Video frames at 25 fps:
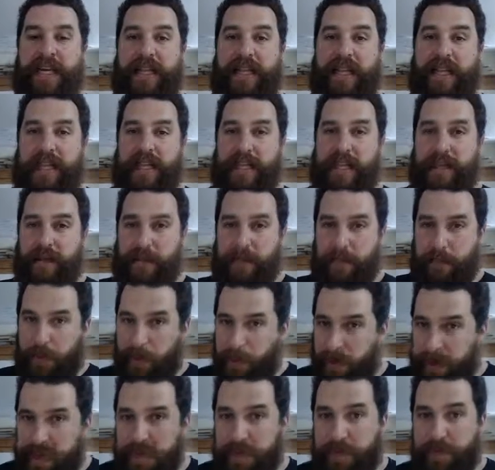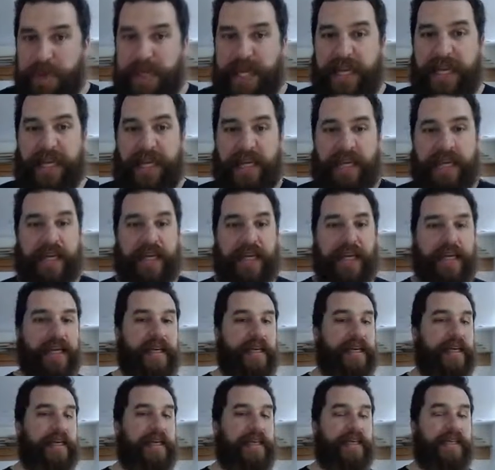The point being,
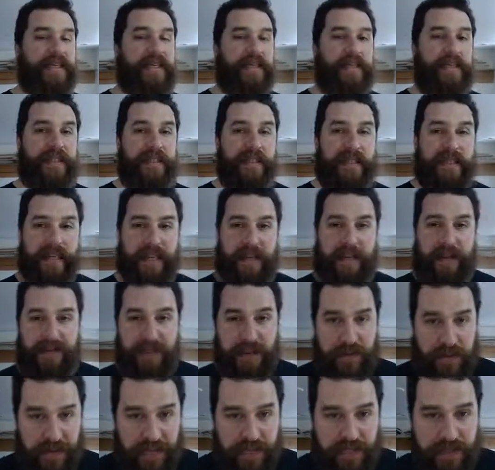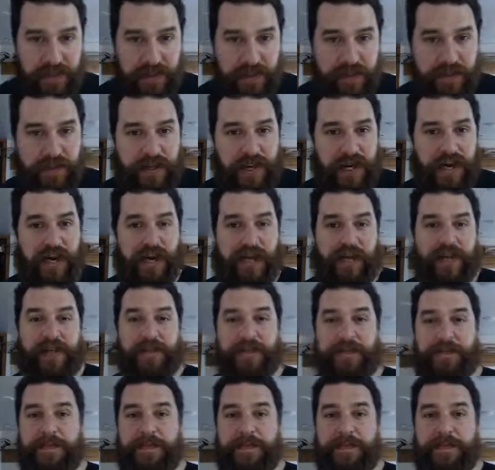if there is no God,